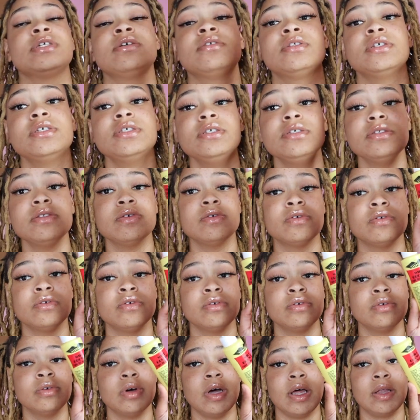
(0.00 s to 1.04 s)
Now this is the
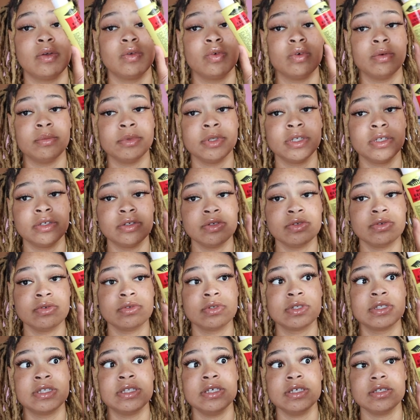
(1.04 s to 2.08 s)
oil I normally
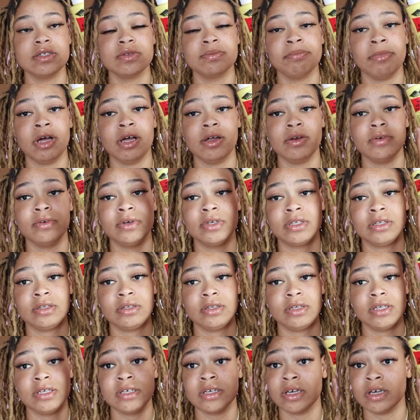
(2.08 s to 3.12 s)
use, this bottle,
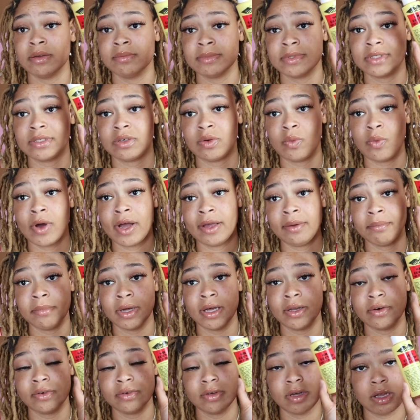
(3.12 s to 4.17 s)
and it comes in a white
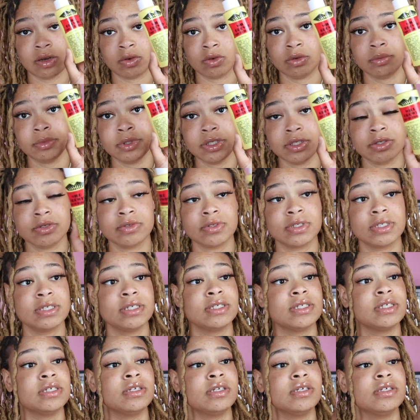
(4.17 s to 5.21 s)
bottle. I normally use
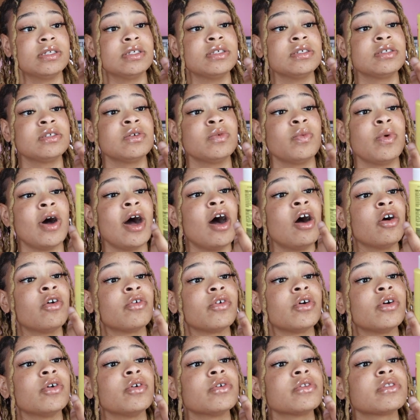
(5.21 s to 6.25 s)
this, and this is a Wild
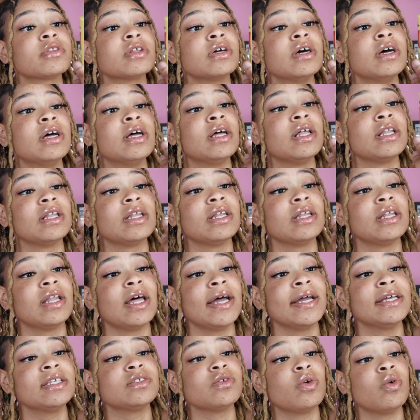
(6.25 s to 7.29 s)
Growth
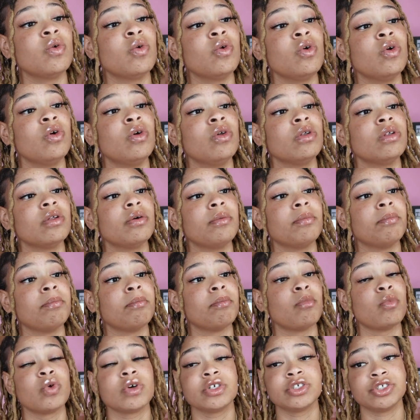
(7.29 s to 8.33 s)
light oil
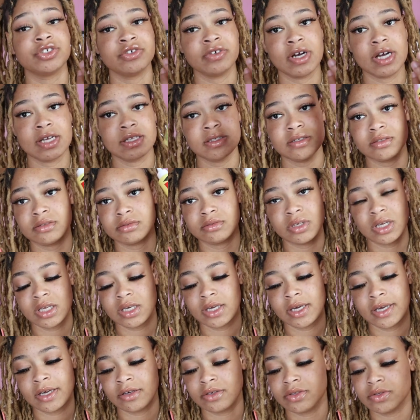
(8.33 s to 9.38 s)
moisturizer,
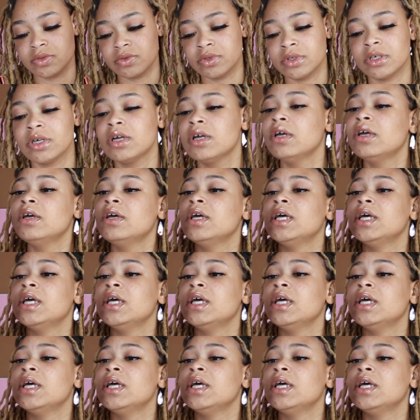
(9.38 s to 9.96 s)
any hair store.